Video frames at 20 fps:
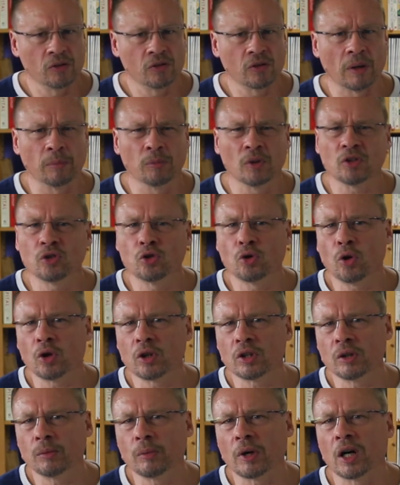So I'm not
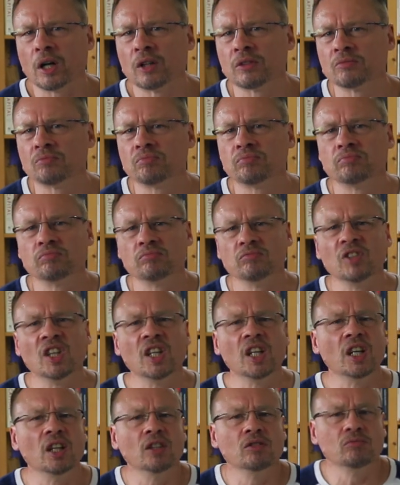talking about
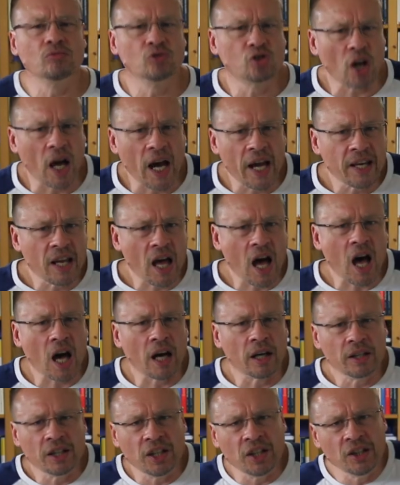
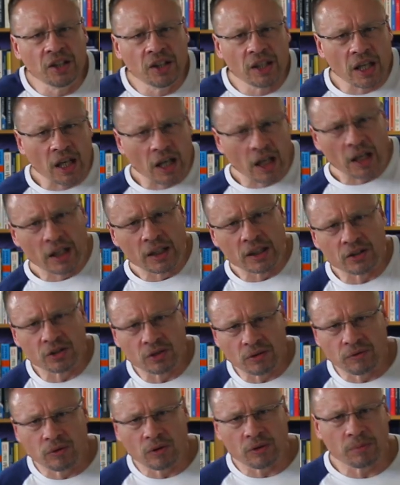China, India,
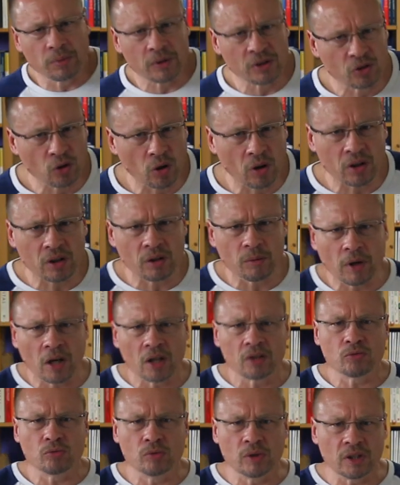and so forth, but talking
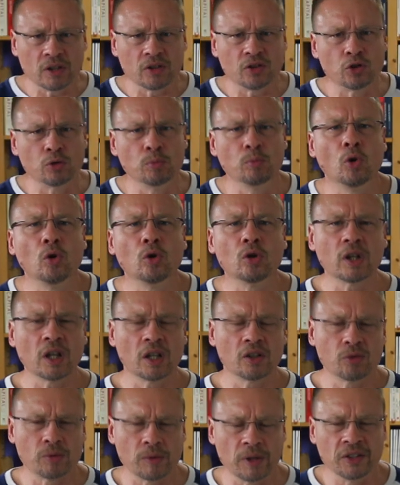about real small
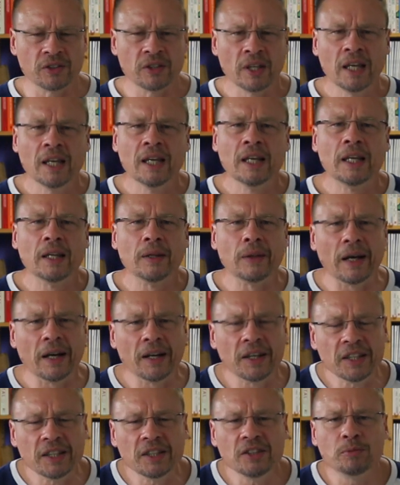countries.
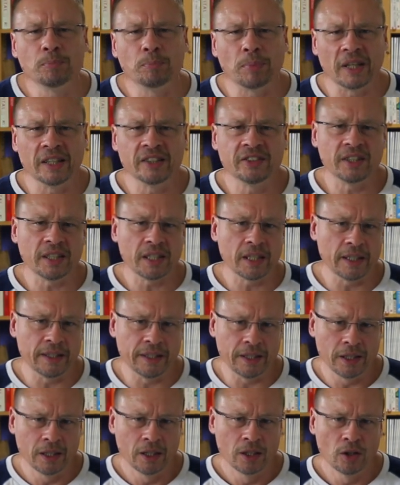There is
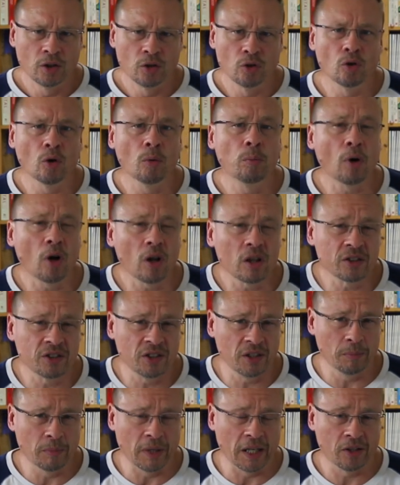basically no
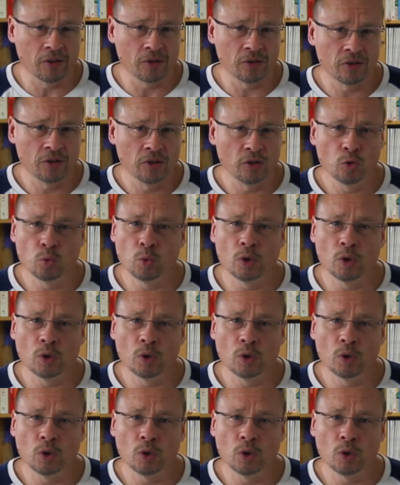policymakers.